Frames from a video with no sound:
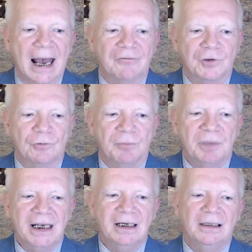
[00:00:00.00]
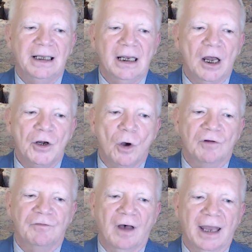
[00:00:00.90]
After repeatedly
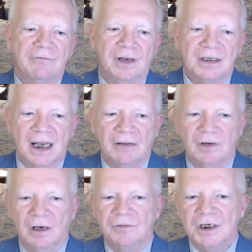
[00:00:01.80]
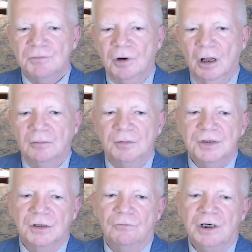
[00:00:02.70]
notifying Ventavia of these
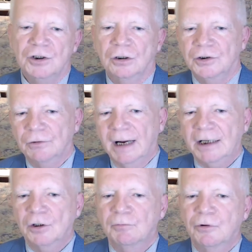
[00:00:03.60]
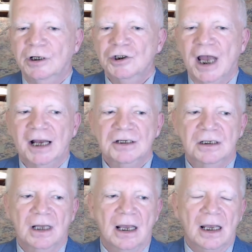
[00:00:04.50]
problems, the regional director, Brooke
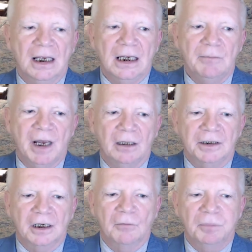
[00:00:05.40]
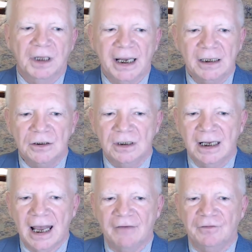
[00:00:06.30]
Jackson, emailed a complaint to
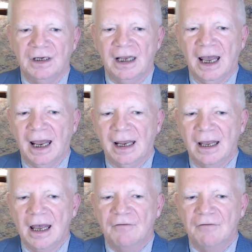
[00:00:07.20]
the FDA.